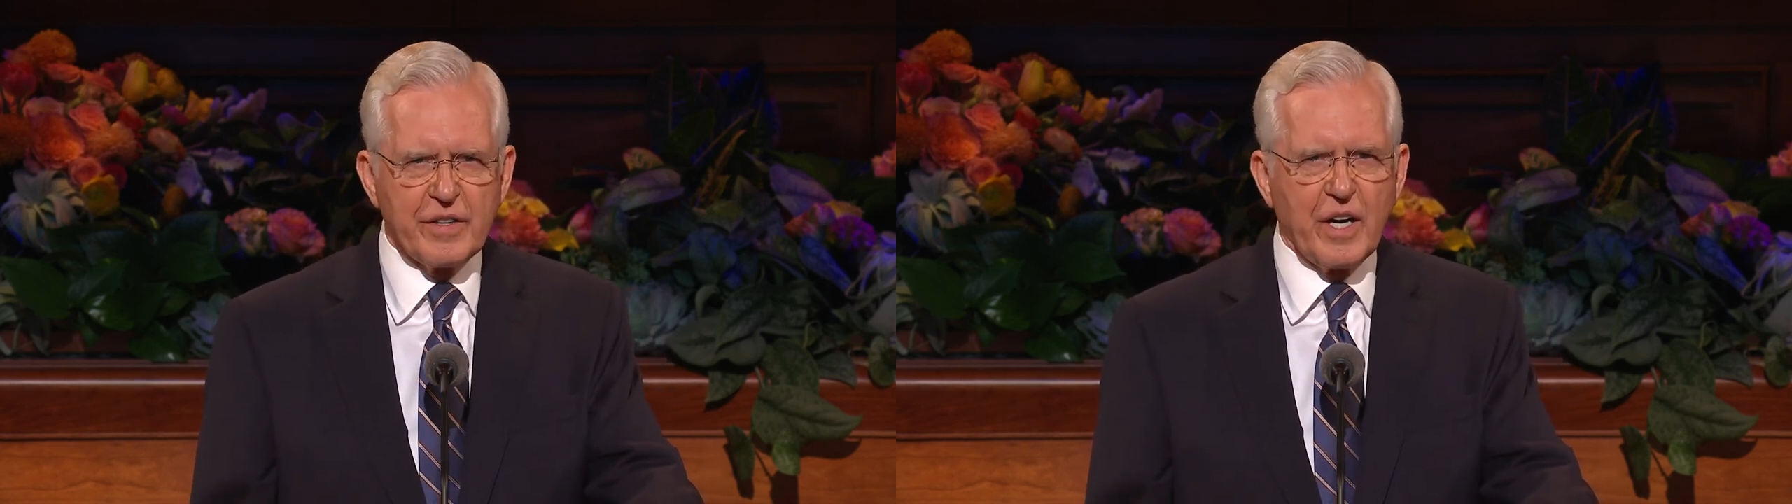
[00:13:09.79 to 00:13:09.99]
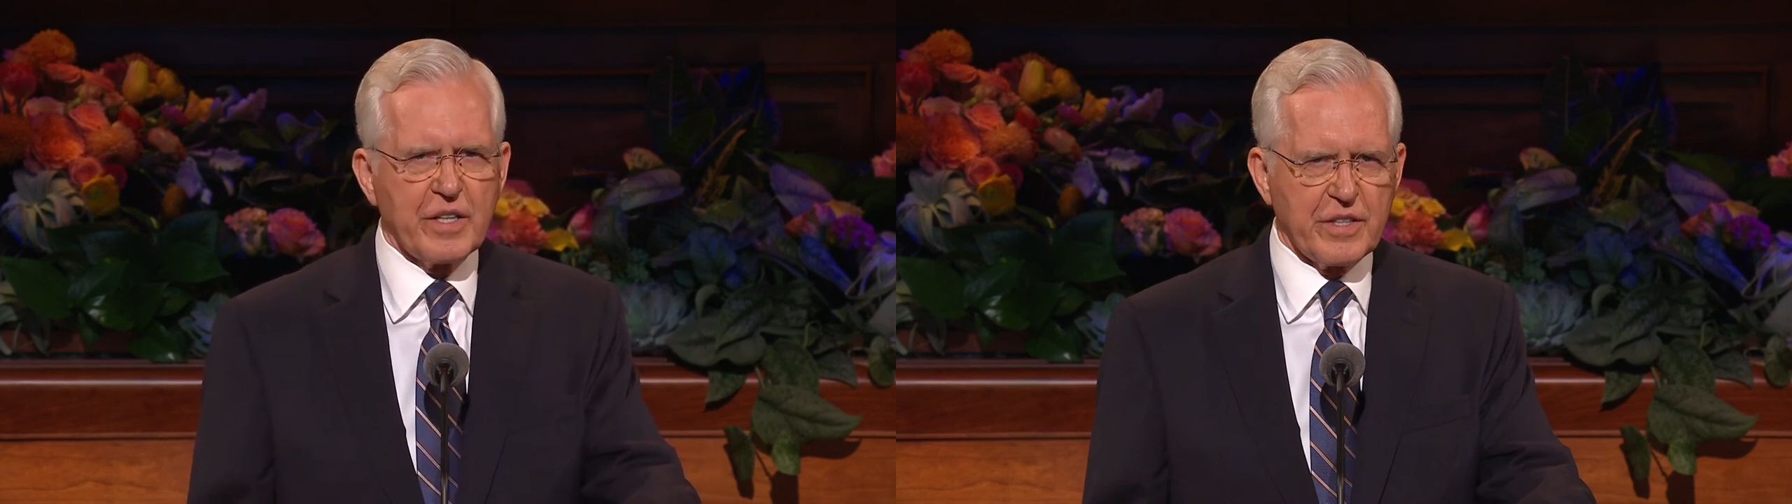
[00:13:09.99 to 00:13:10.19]

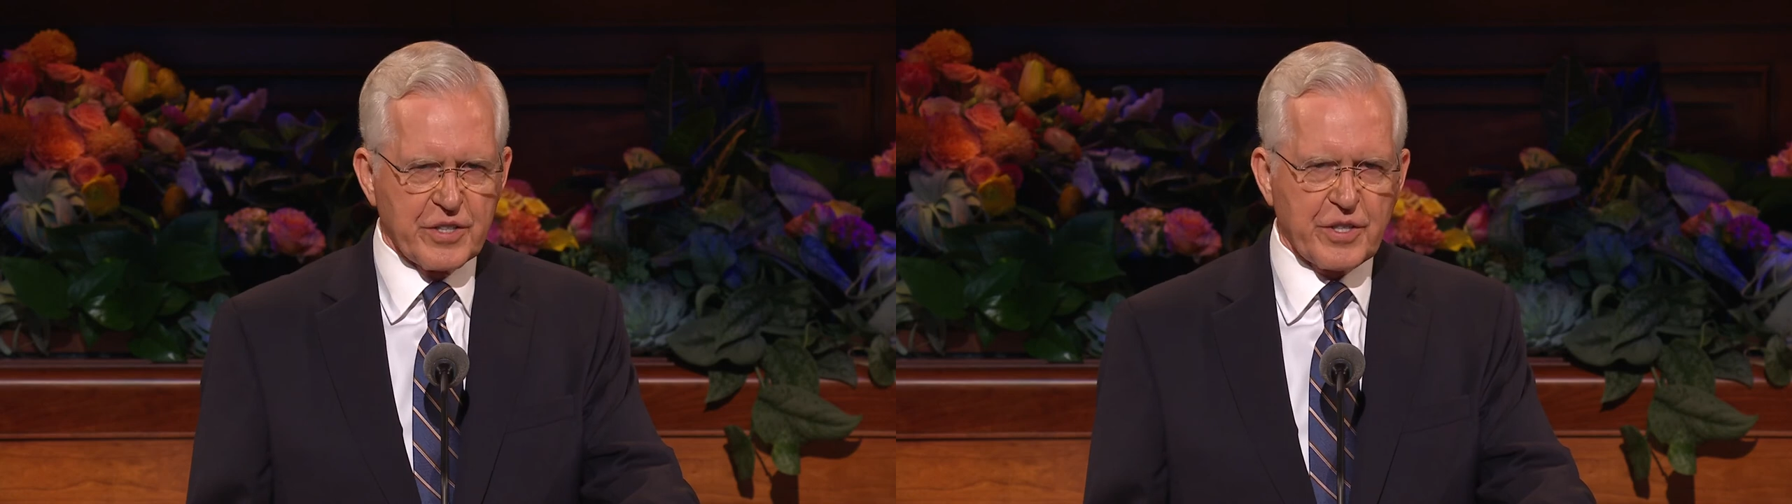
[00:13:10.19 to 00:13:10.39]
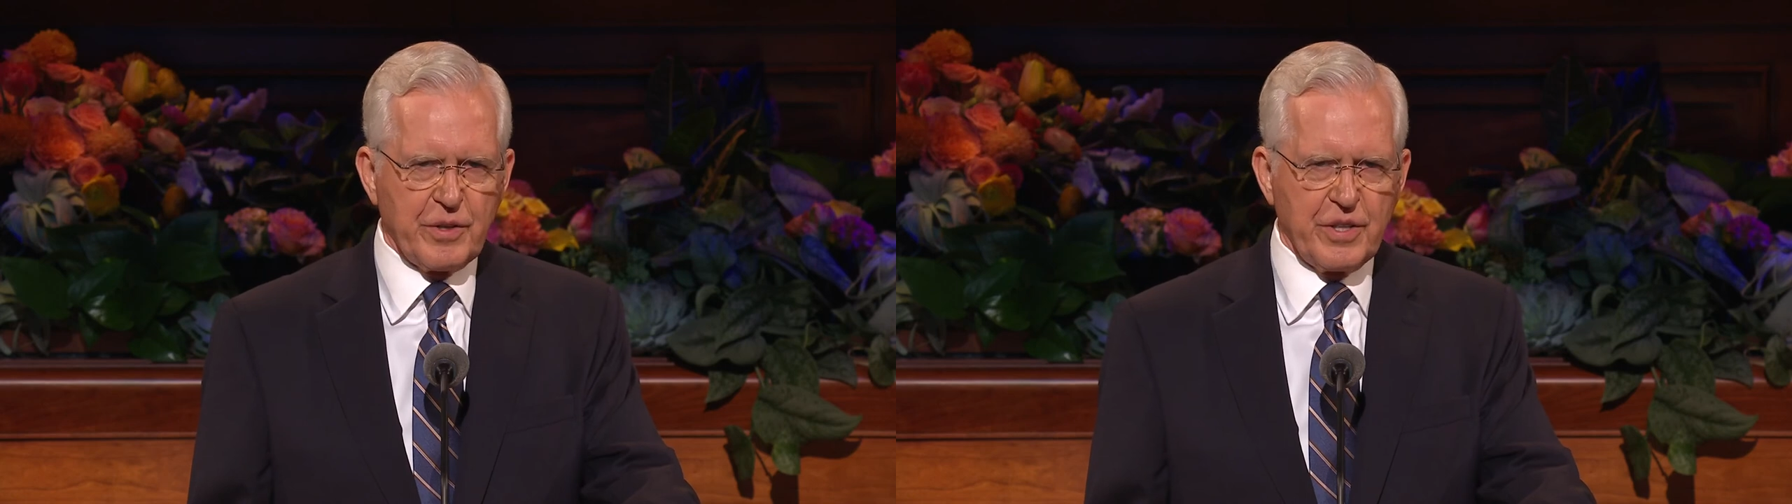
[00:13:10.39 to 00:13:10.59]
not
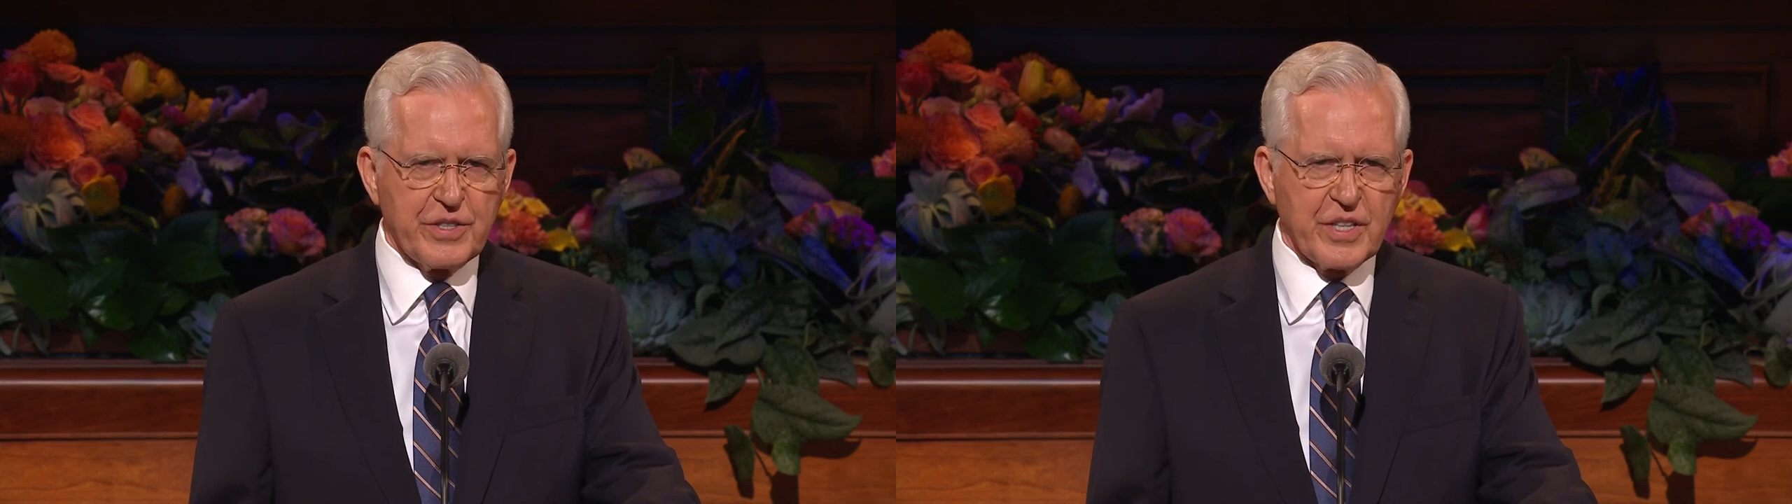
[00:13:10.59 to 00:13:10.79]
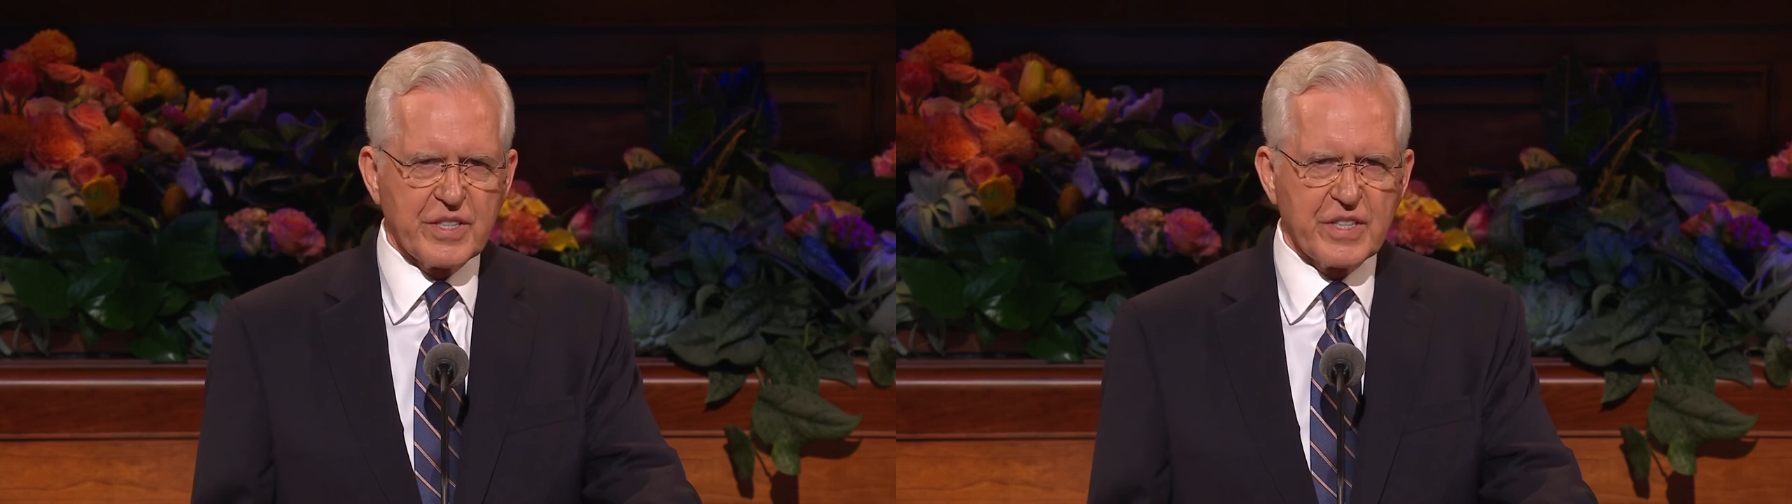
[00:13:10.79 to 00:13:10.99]

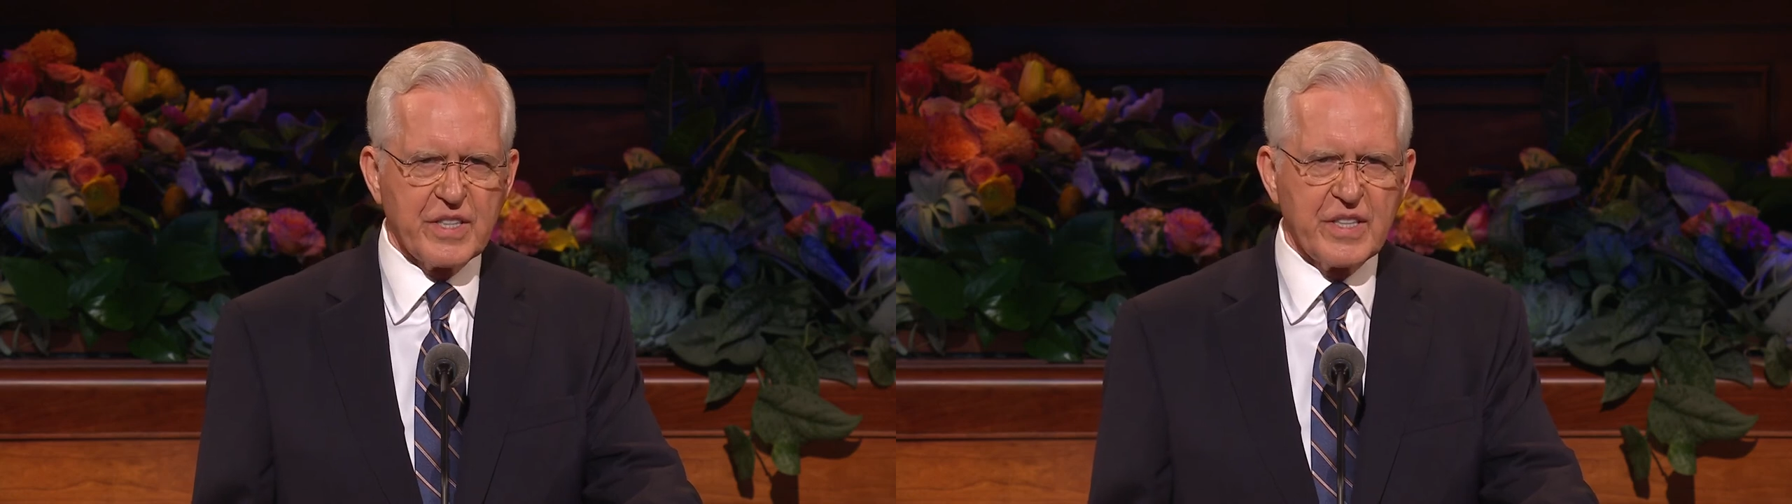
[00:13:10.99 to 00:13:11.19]
discourage us.